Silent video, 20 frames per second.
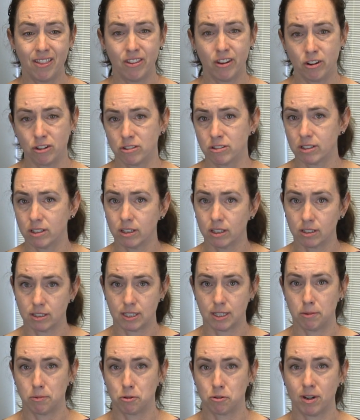those little
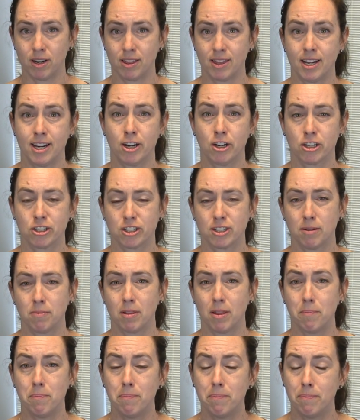tips right there are some
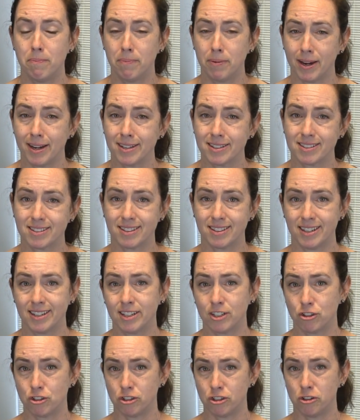of the best
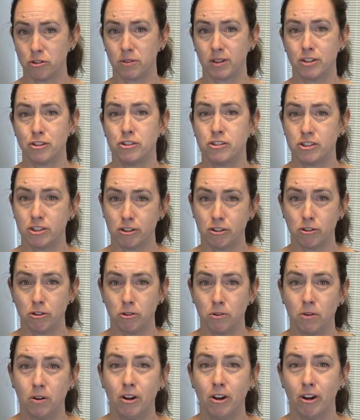things you can
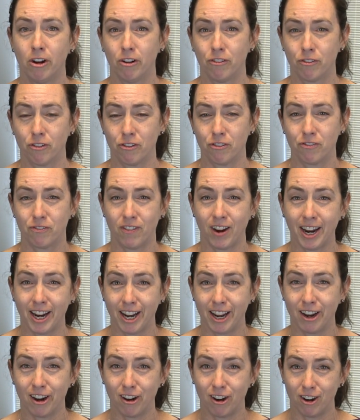do for
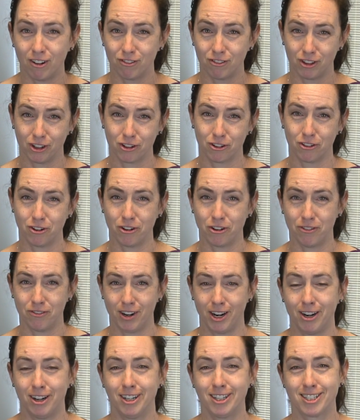fighting off the
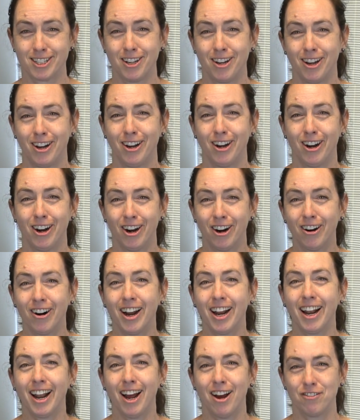coronavirus. All
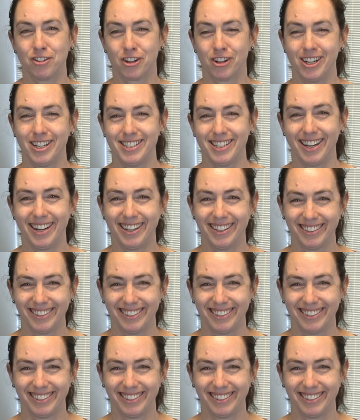right, have a great day.